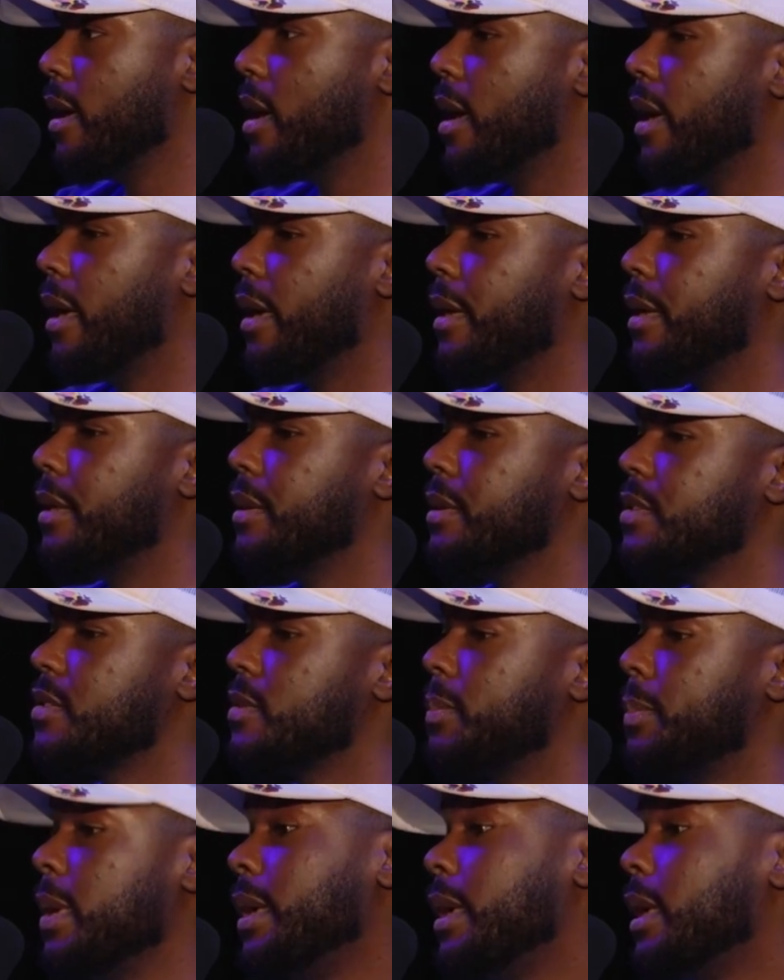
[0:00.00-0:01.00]
and
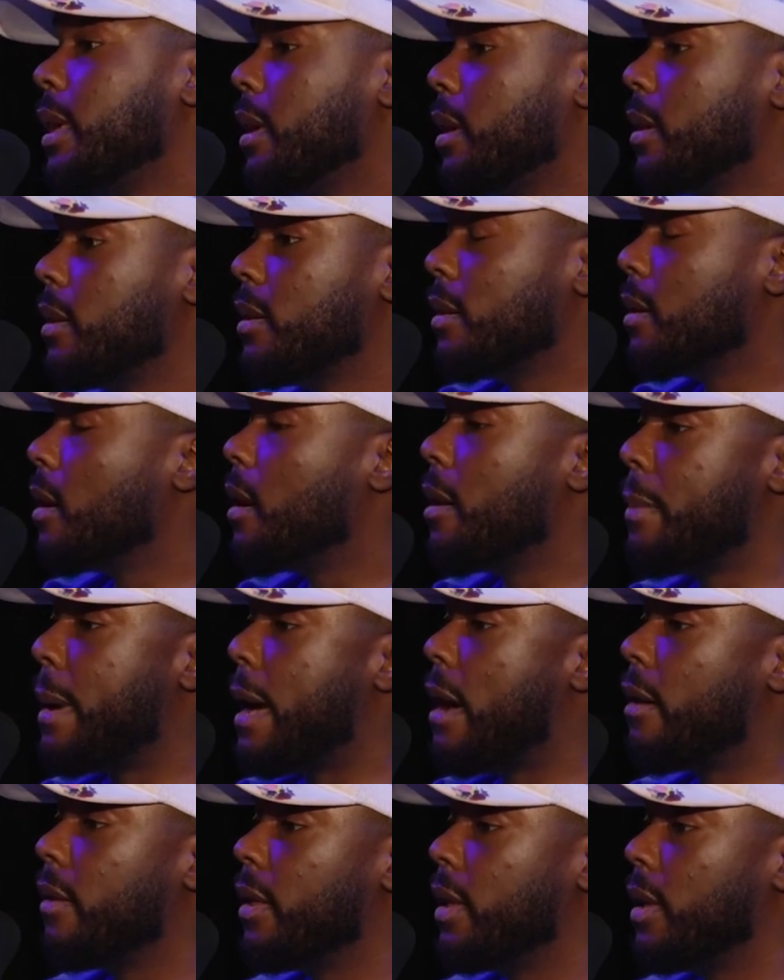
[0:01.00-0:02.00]
speaking
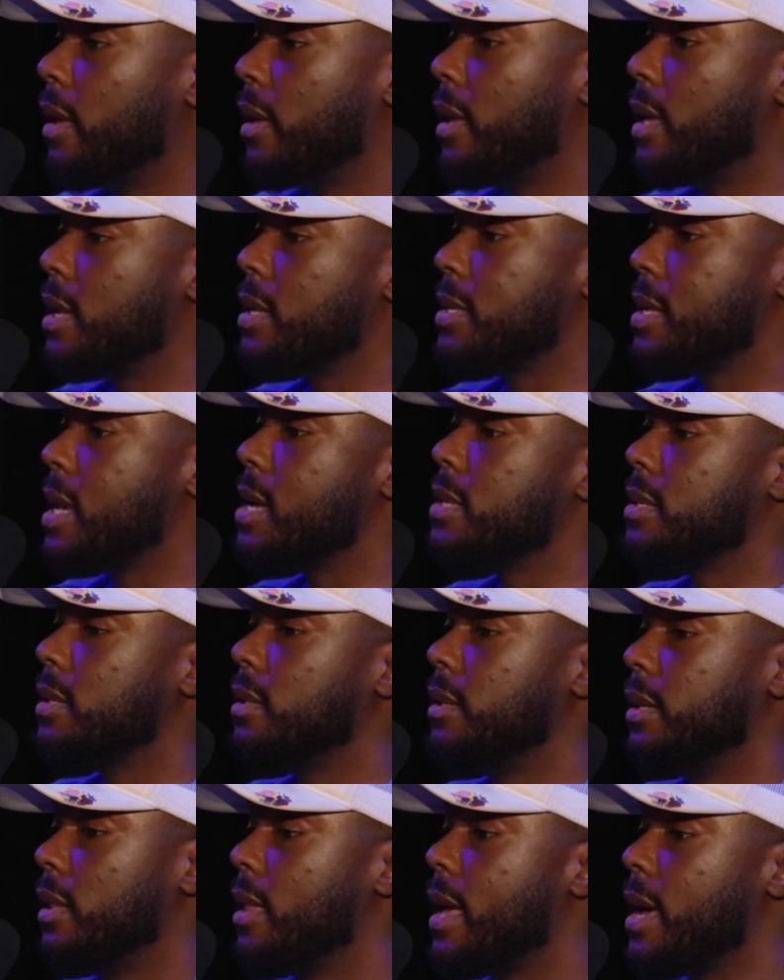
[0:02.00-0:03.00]
about it
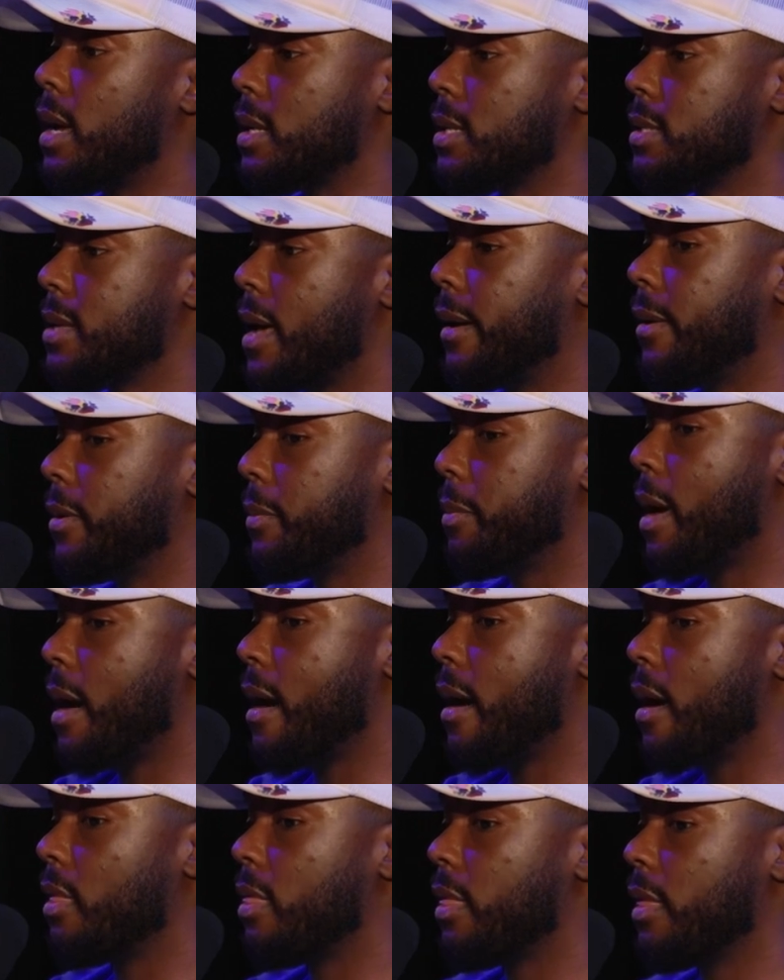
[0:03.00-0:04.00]
incessantly like a
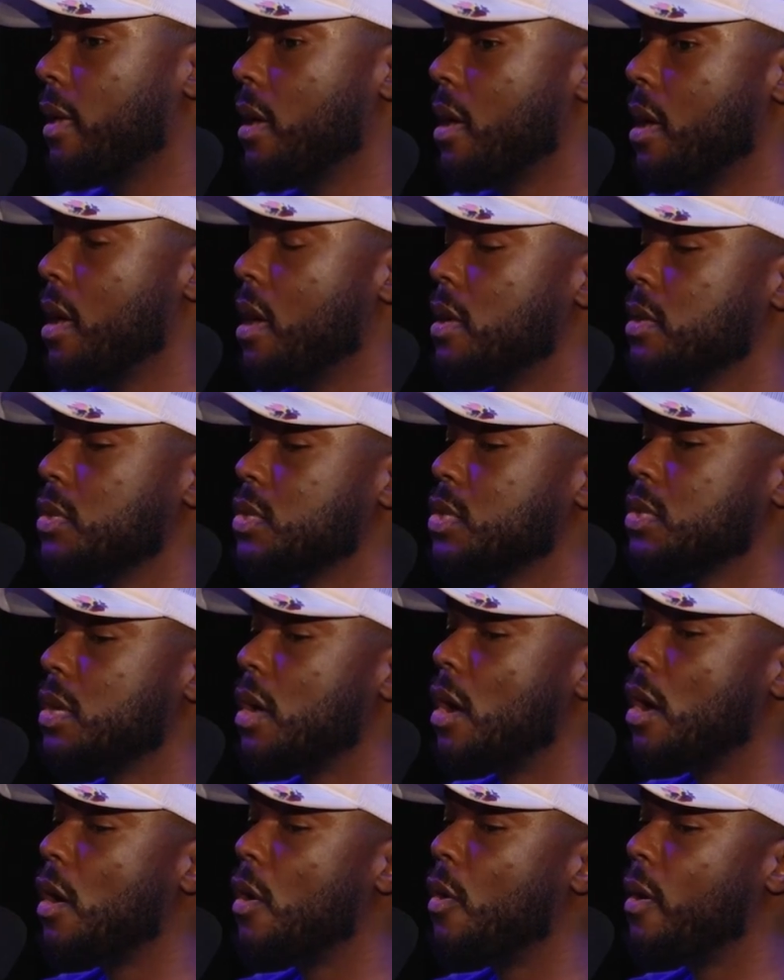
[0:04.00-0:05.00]
psychopath.
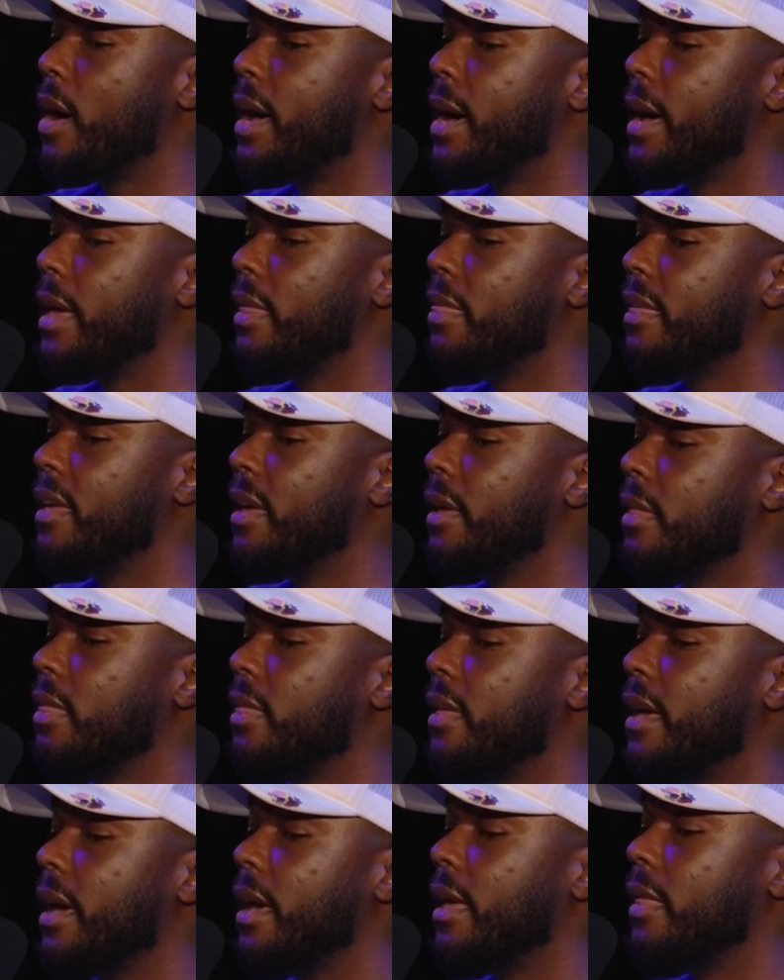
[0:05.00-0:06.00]
So I think
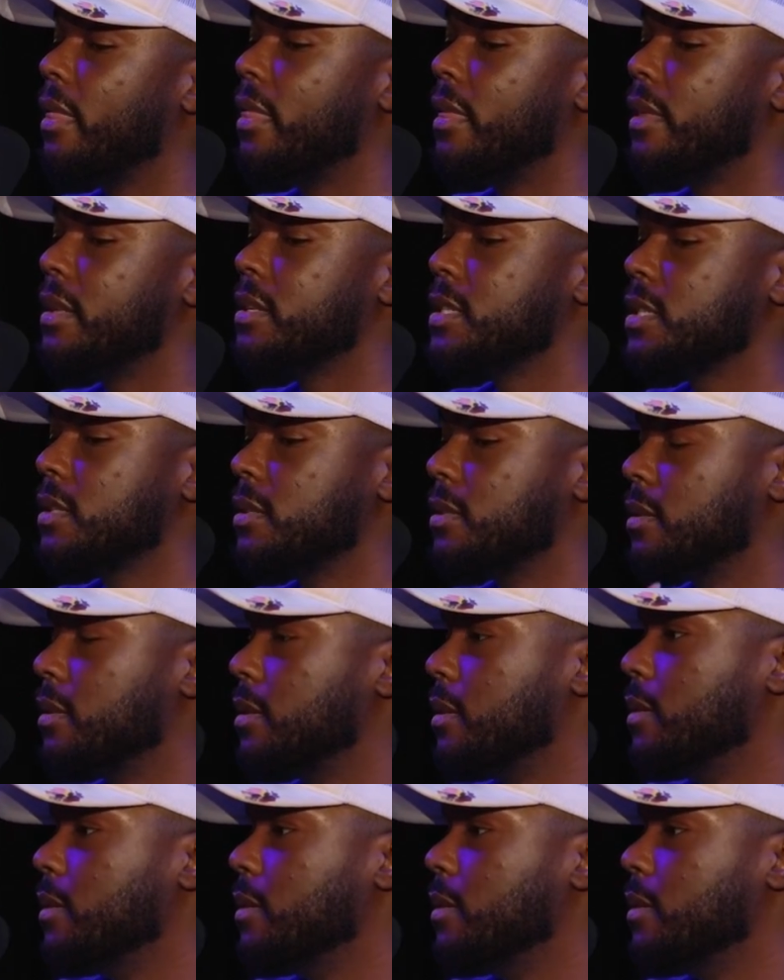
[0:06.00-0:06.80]
that this